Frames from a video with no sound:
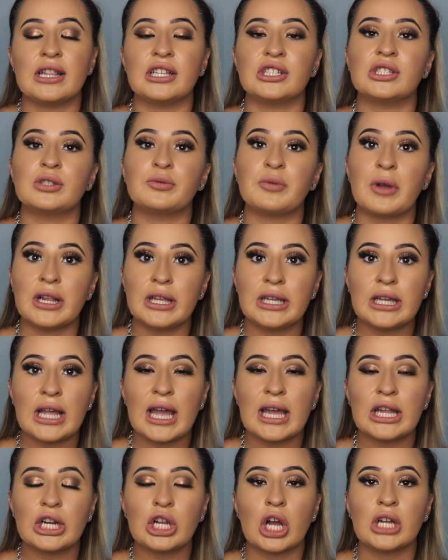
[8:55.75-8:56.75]
The swelling
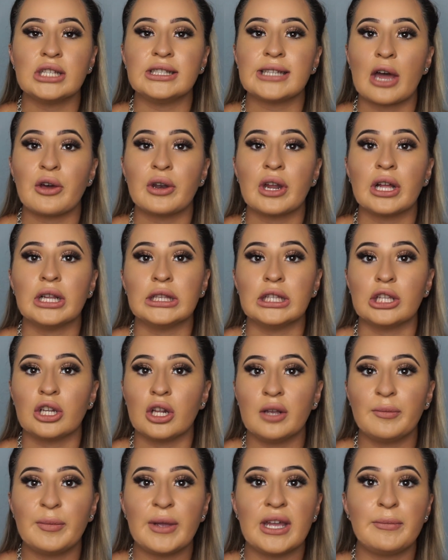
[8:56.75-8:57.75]
had gone down a
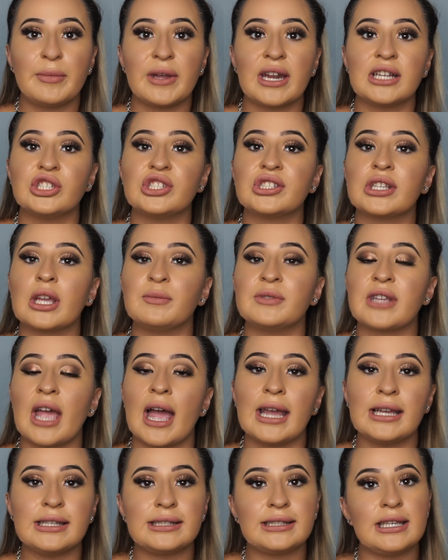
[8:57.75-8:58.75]
little bit, but I just kept
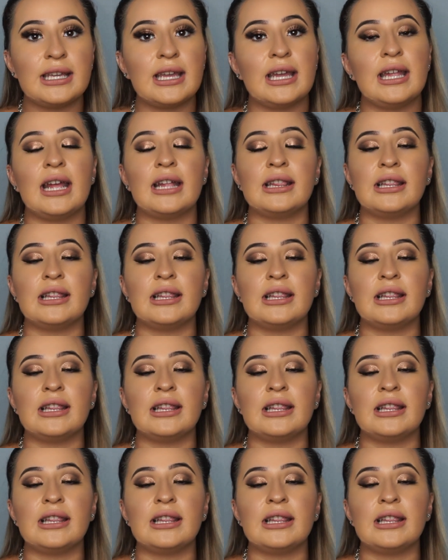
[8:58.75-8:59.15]
icing it,